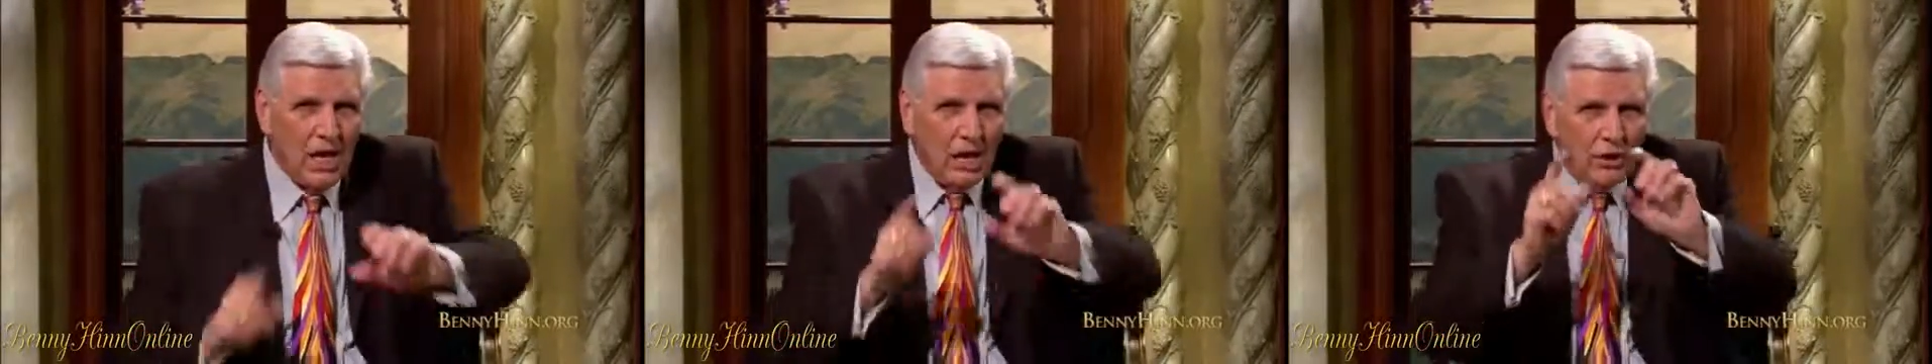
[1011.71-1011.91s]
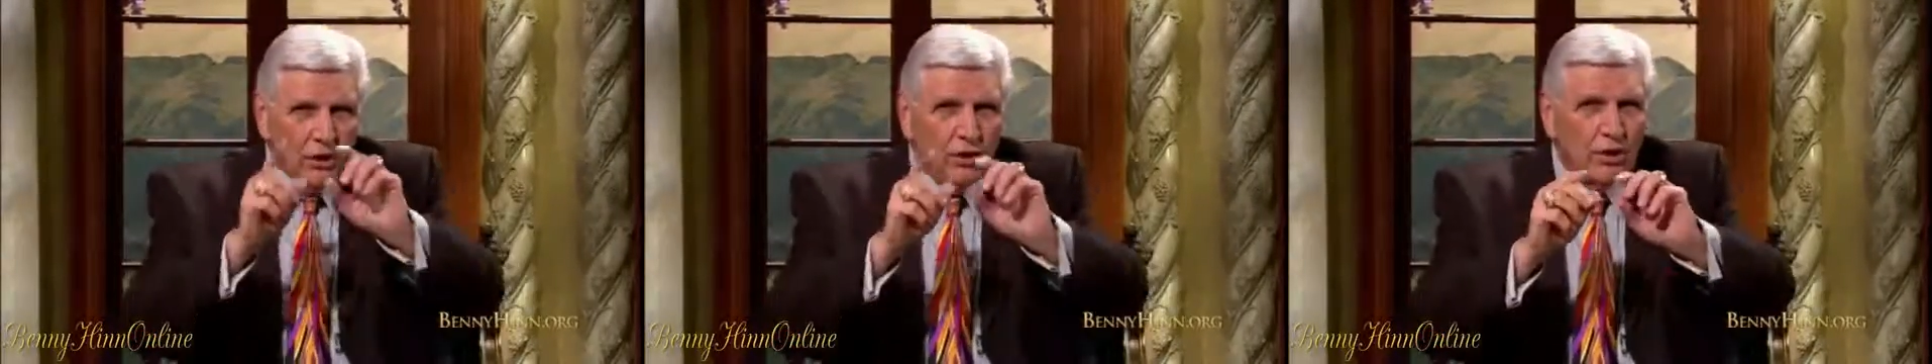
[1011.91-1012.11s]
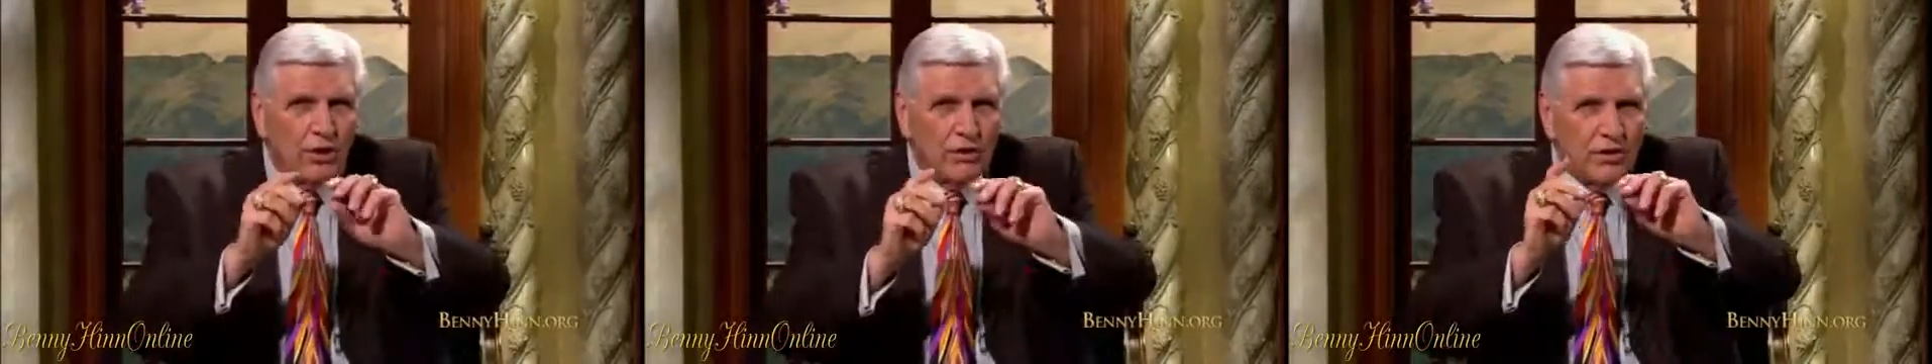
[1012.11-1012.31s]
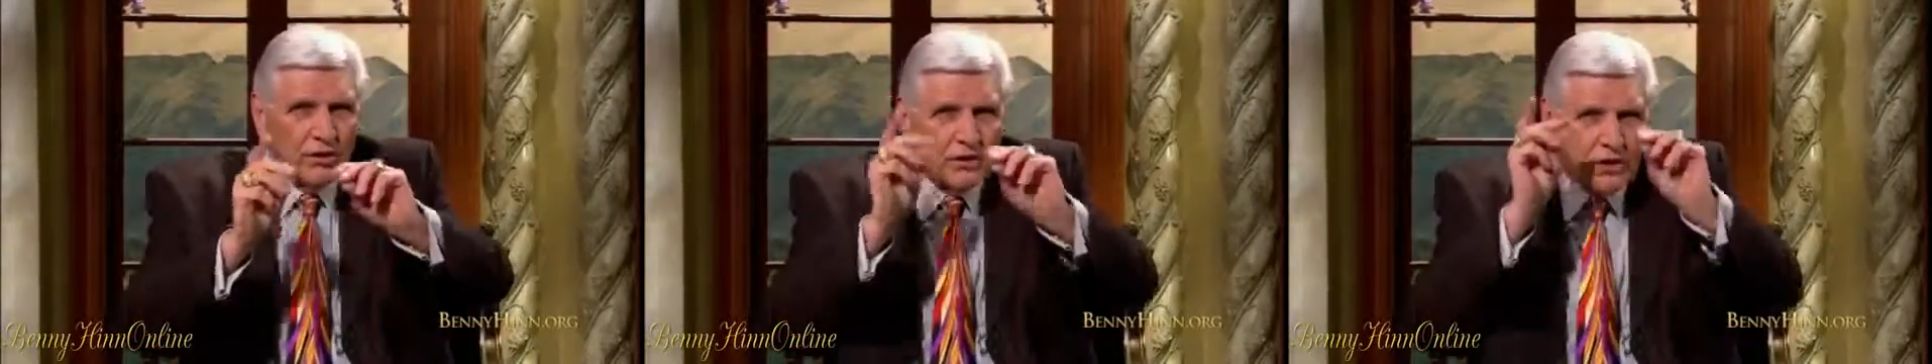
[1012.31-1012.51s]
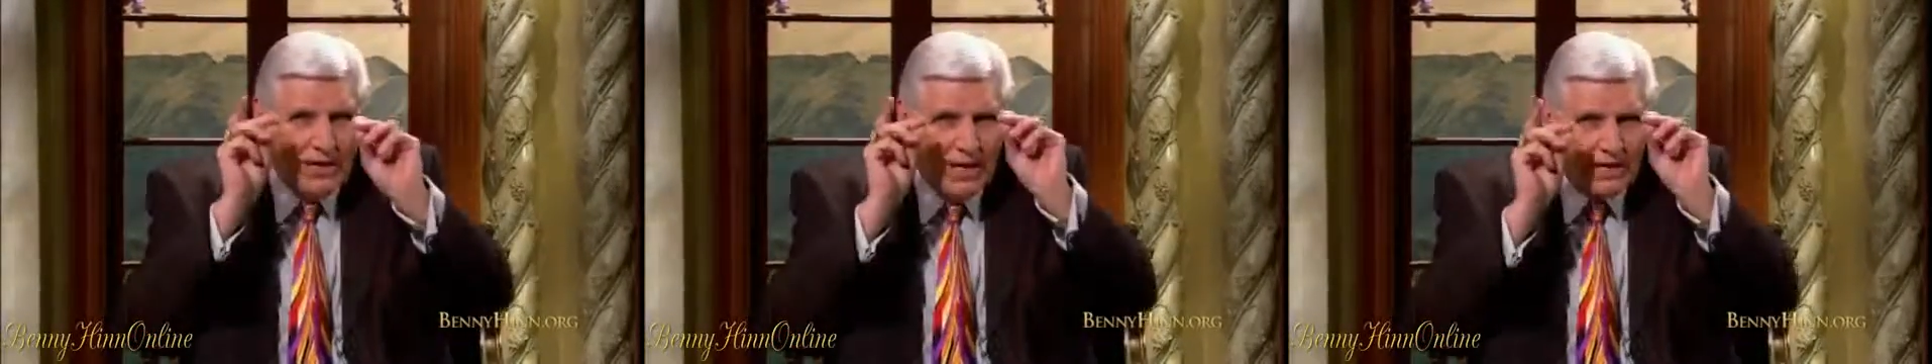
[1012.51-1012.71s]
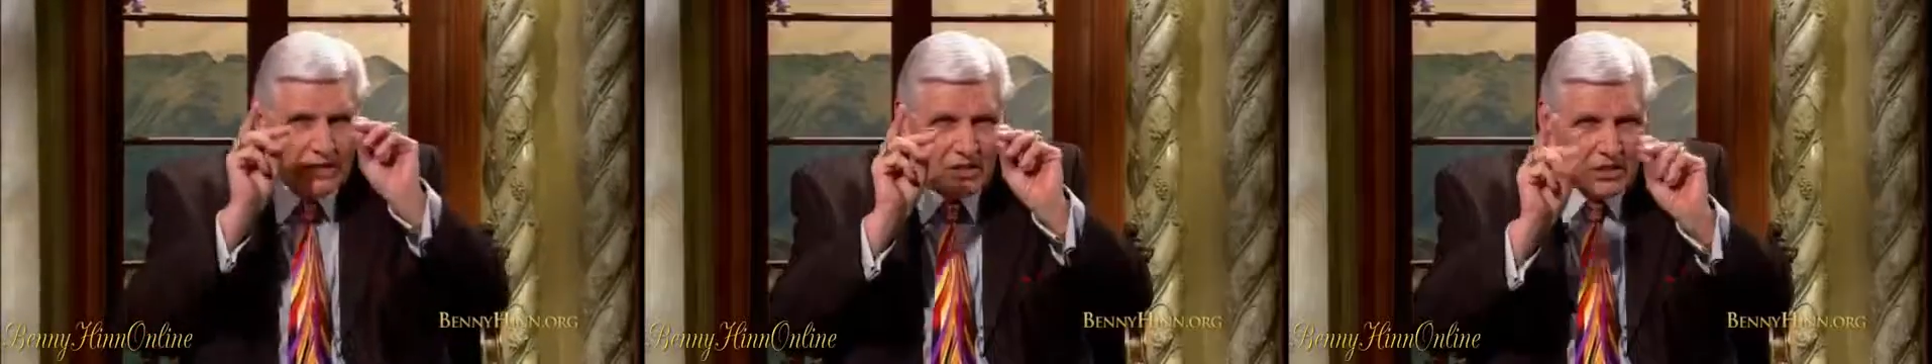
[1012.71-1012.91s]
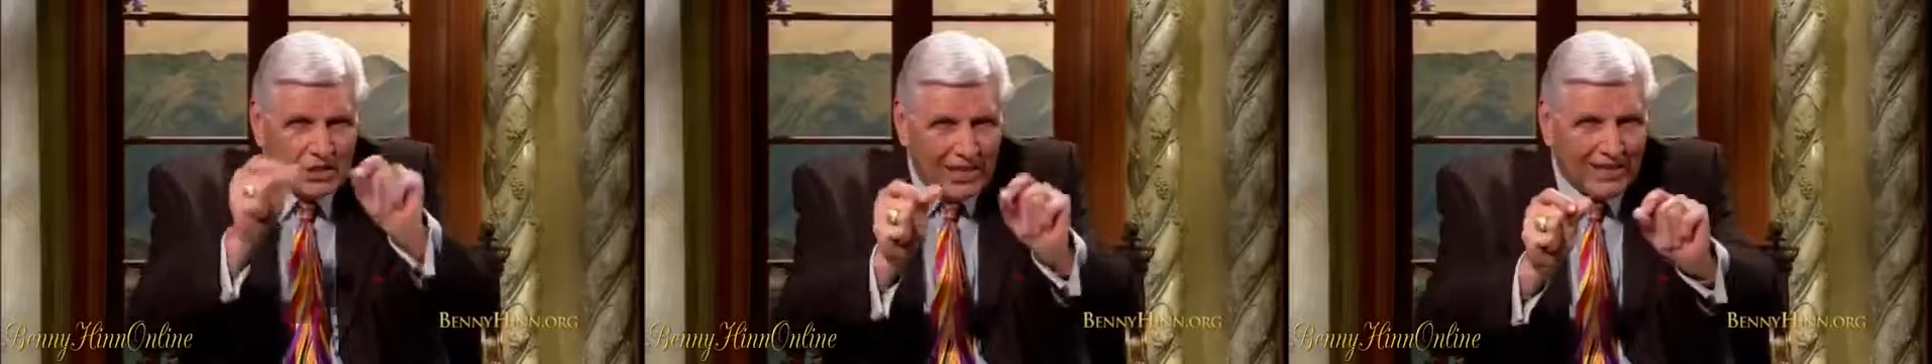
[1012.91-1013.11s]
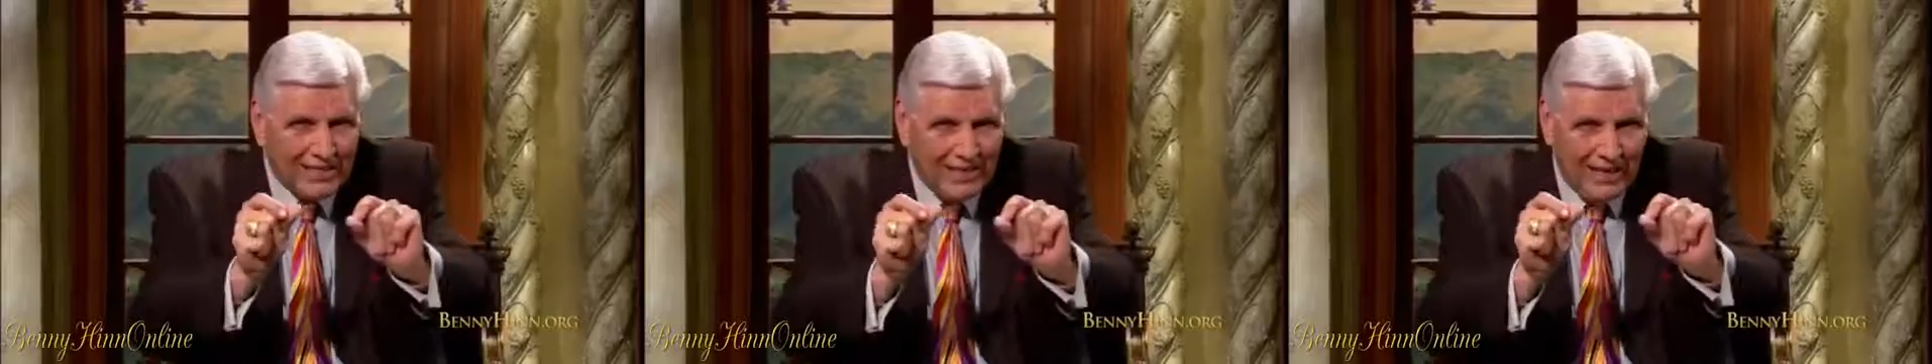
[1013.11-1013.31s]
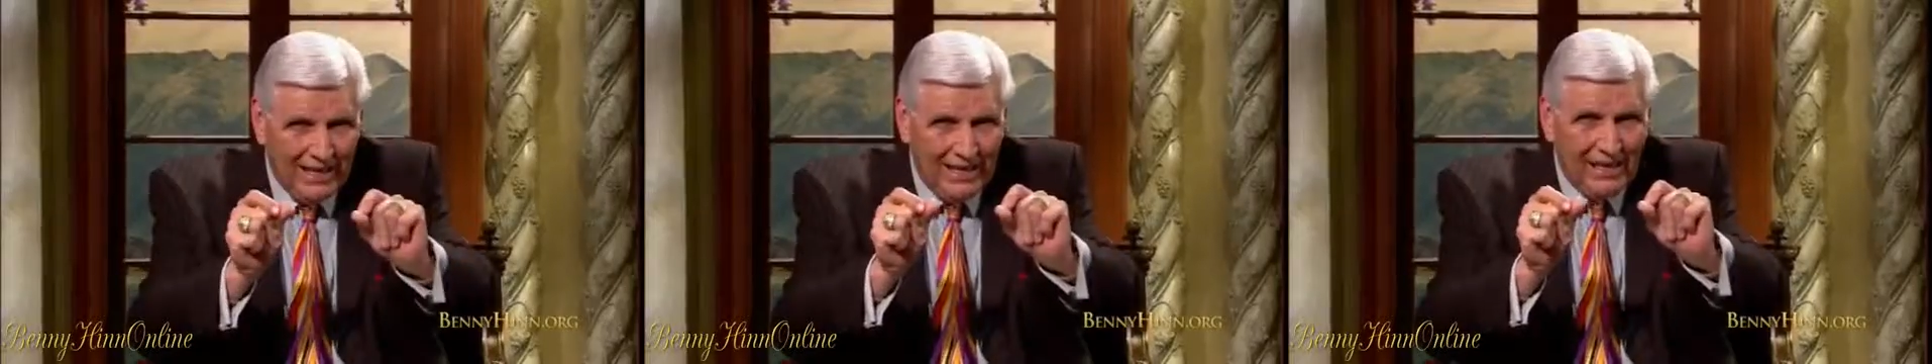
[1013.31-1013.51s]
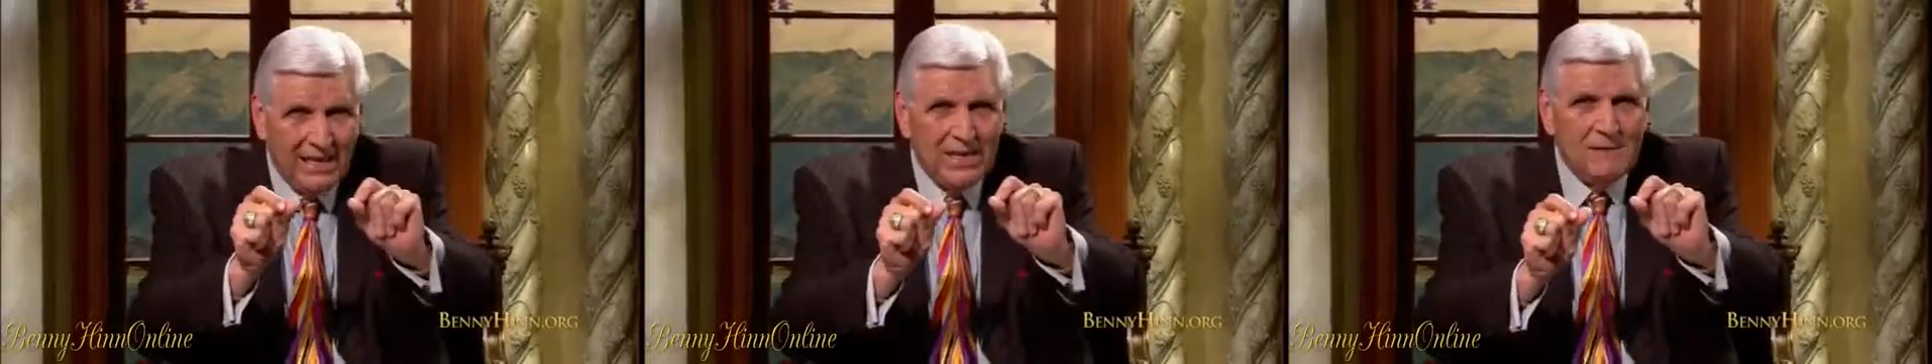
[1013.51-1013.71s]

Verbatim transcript: You're going to see us suddenly